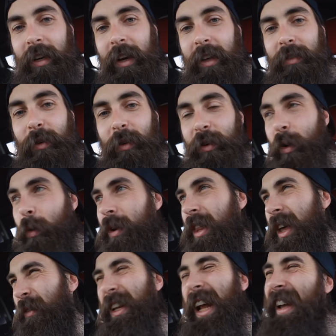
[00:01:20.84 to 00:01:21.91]
I thought I'd go in
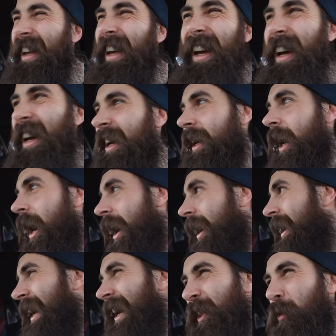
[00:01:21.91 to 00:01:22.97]
there and
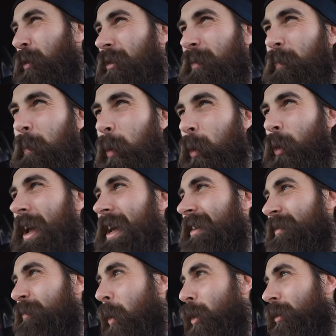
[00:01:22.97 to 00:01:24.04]
it looks pretty
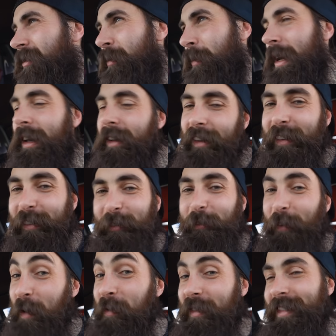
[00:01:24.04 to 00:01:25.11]
small to me
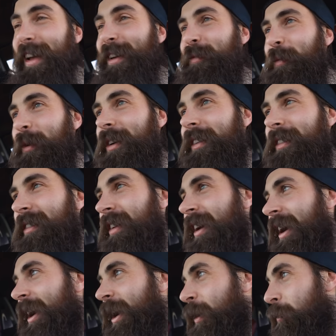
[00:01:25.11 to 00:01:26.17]
famous last words,
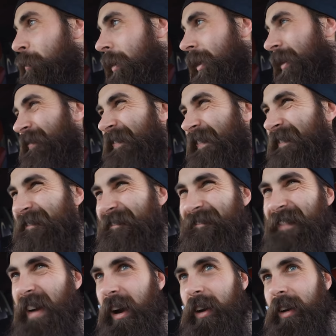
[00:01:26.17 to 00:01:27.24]
but
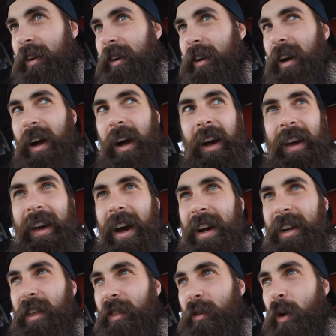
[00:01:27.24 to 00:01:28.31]
I
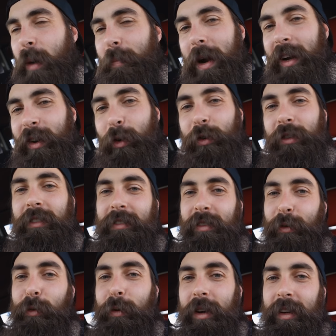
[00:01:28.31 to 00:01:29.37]
kind of thought I might order
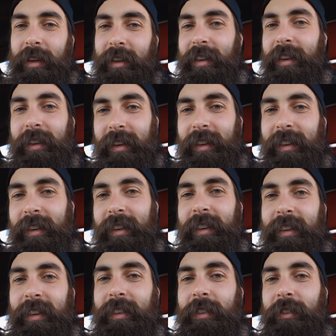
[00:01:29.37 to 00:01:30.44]
two.
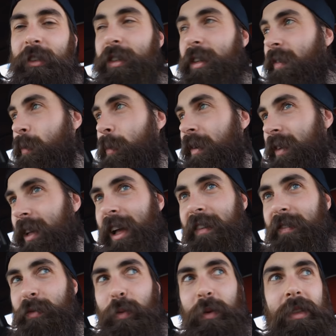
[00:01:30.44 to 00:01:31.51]
Just have a bit of a
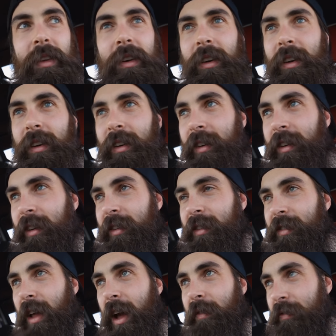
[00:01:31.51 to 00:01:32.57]
laugh with the uh,
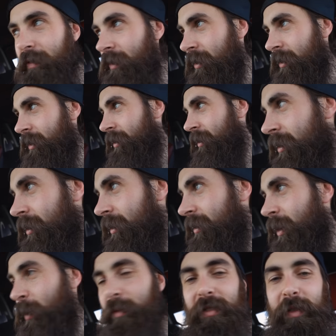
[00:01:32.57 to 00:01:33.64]
staff.
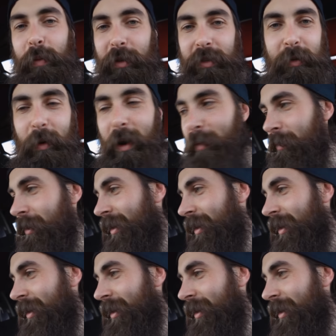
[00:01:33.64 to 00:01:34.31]
I wasn't supposed to rhyme,